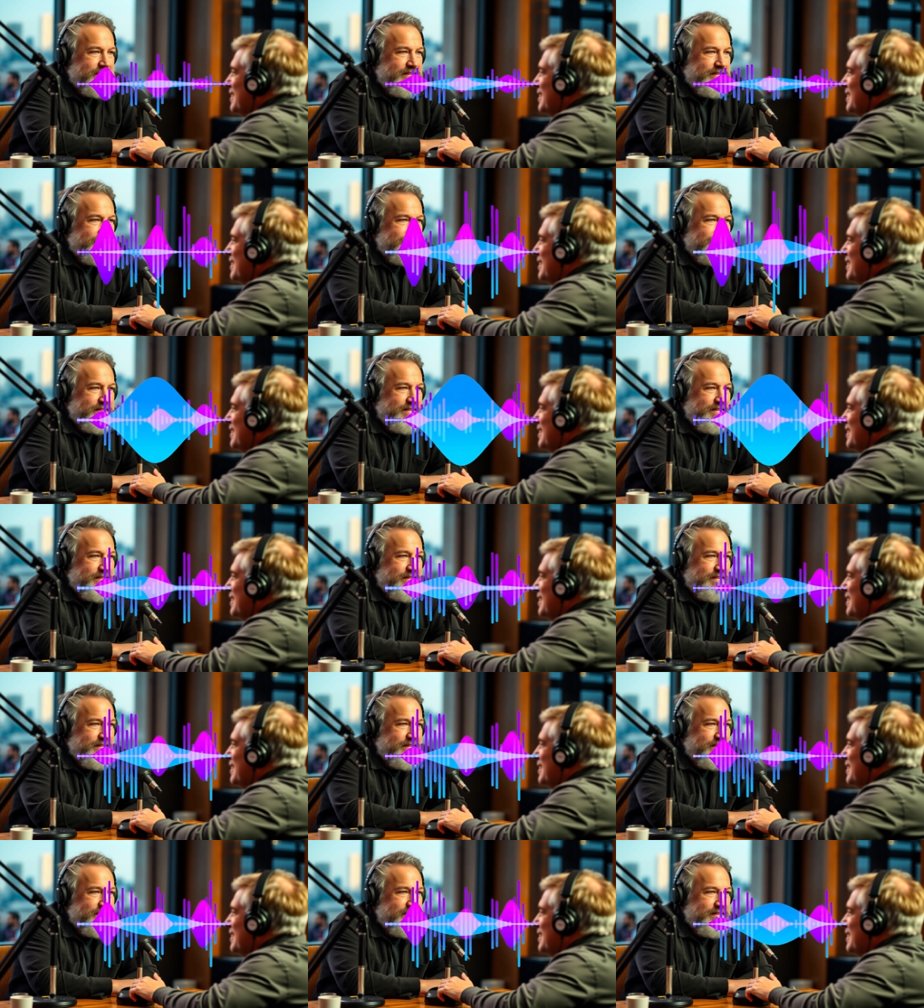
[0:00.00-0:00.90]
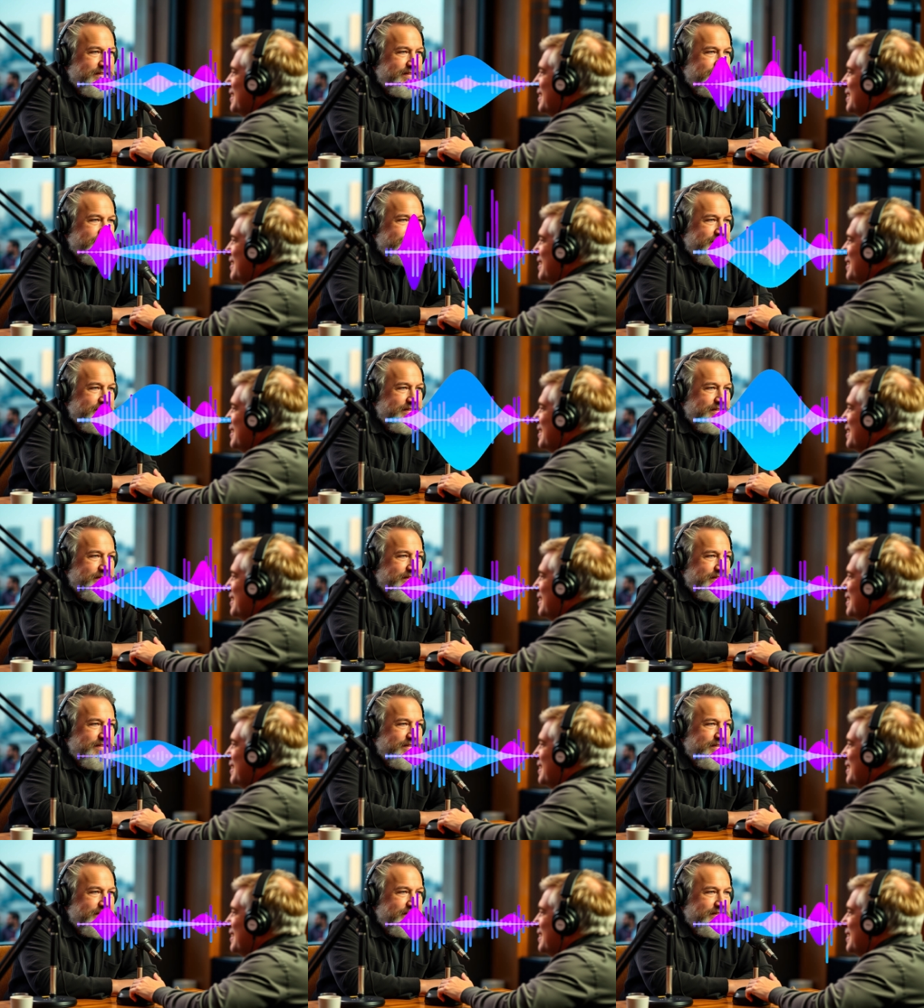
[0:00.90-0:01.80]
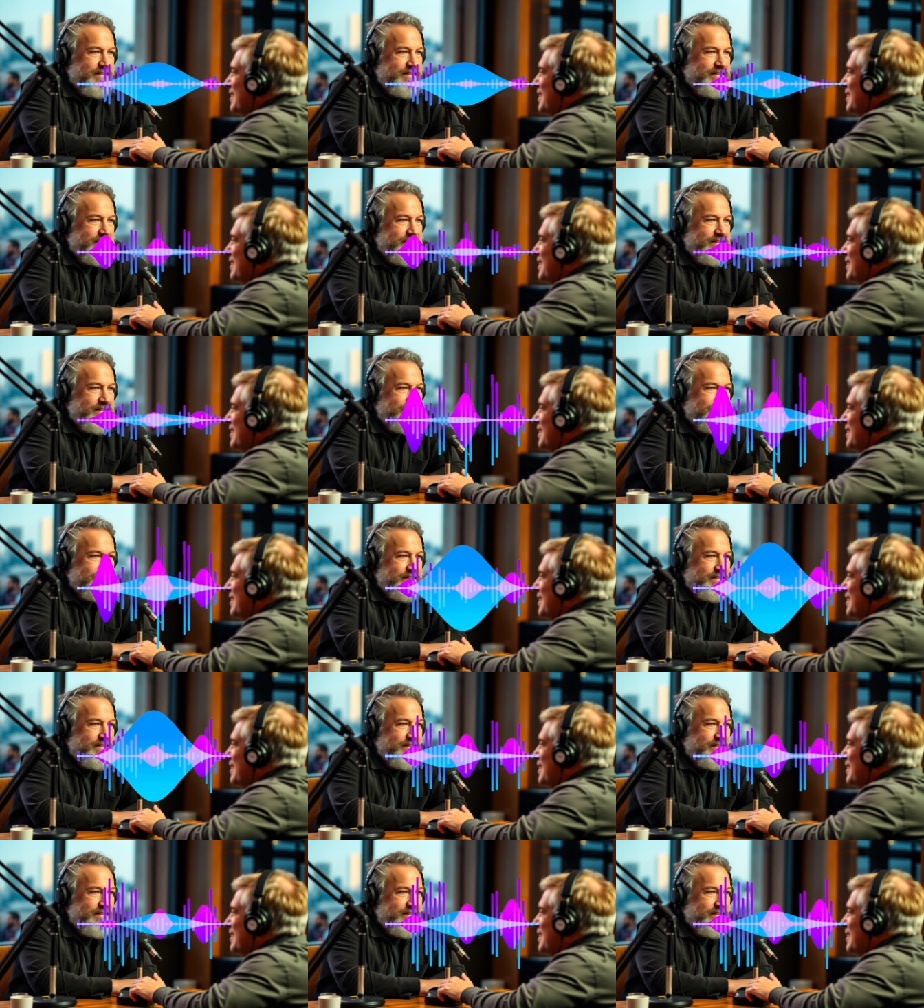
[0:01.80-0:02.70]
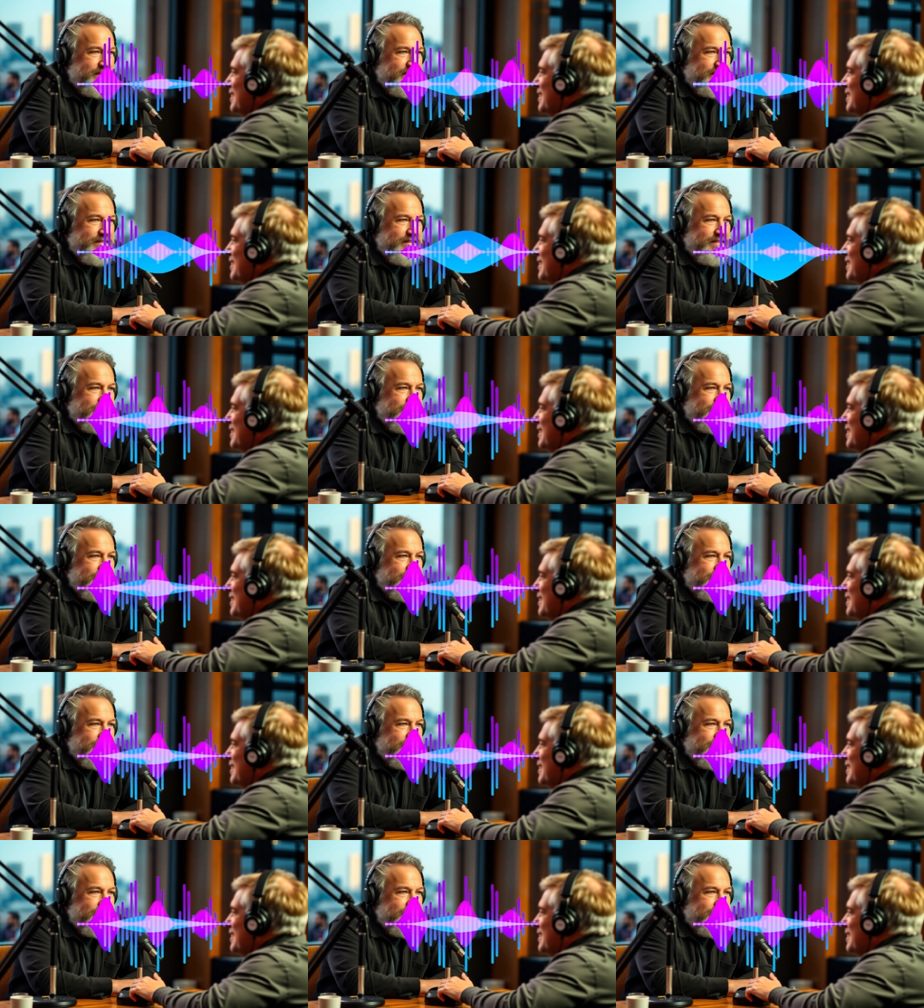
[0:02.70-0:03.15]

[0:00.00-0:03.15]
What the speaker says: So it's really about understanding movement,